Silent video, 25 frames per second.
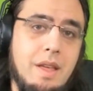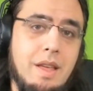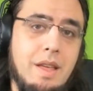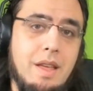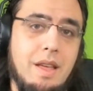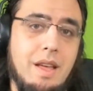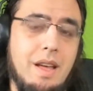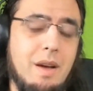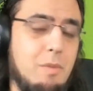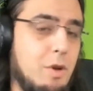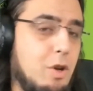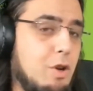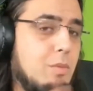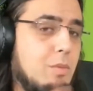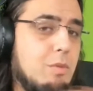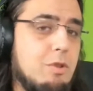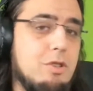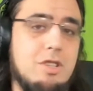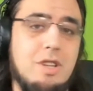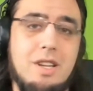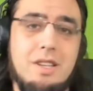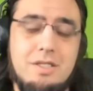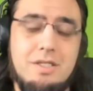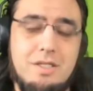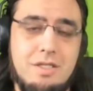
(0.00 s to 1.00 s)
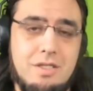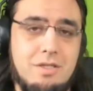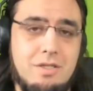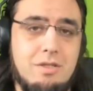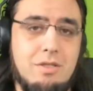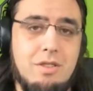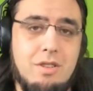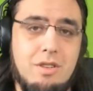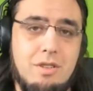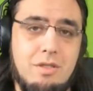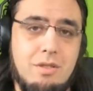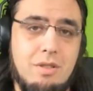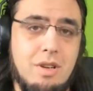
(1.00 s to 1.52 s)
And we almost lost the
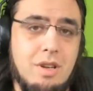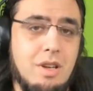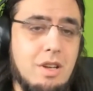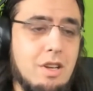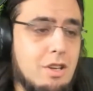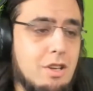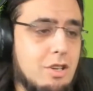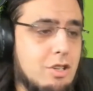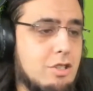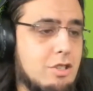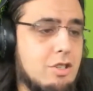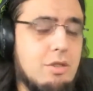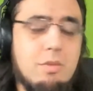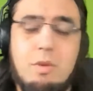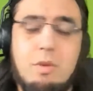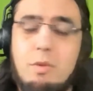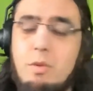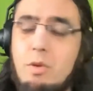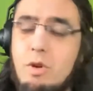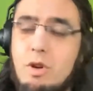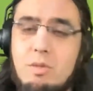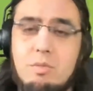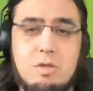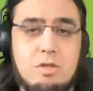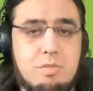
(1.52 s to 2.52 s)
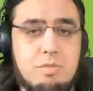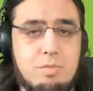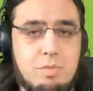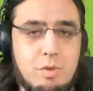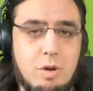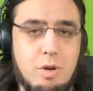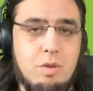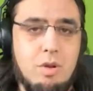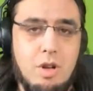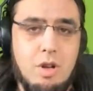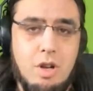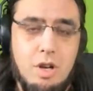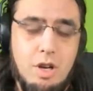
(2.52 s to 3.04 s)
studio. Sure, we were almost
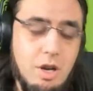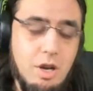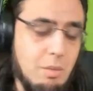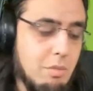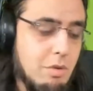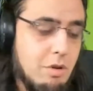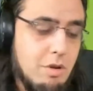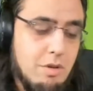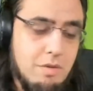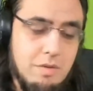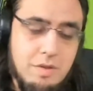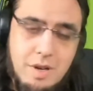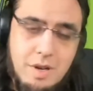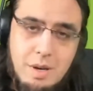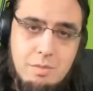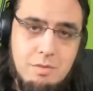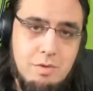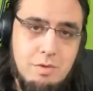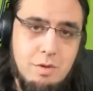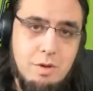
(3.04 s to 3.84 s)
broke a number of times.